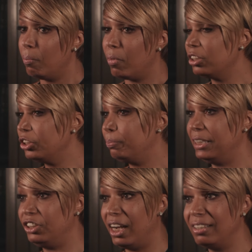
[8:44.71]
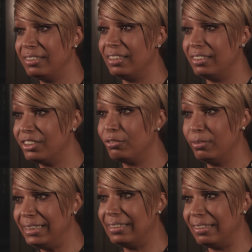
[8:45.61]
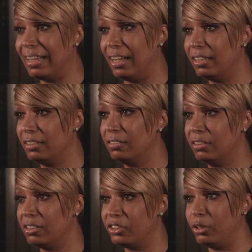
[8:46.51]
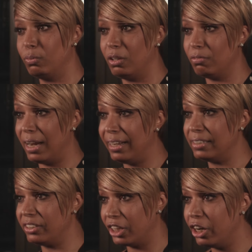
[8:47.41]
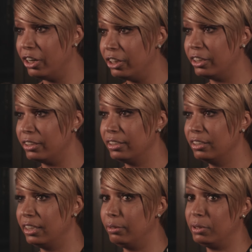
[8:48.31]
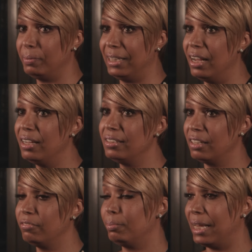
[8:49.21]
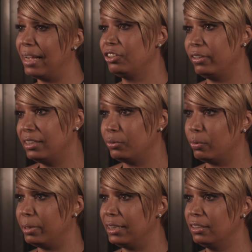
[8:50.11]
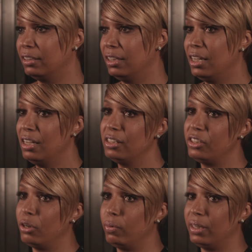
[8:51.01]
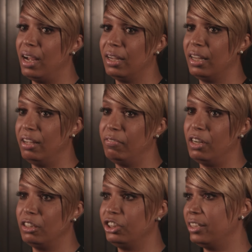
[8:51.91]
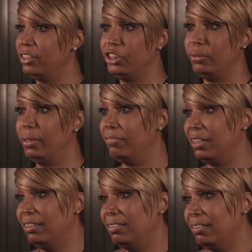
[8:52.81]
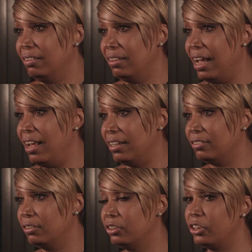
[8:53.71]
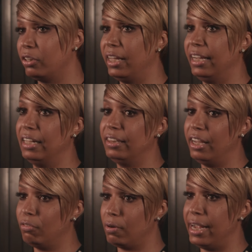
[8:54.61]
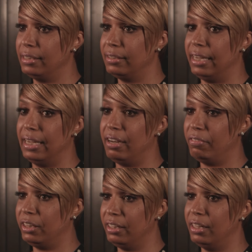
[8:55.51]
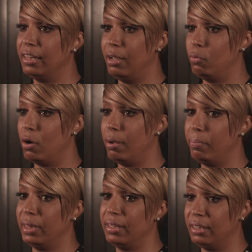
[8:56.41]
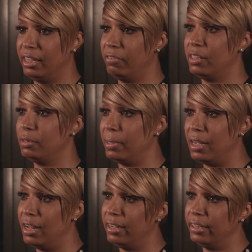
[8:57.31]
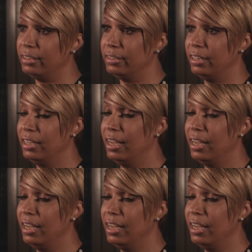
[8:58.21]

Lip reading: Marsha P. Johnson is the reason that the Stonewall riots occurred. It was because of a Black trans woman. So we're not given our just due even then. So they get their rights, they get everything that they want, but they leave us behind.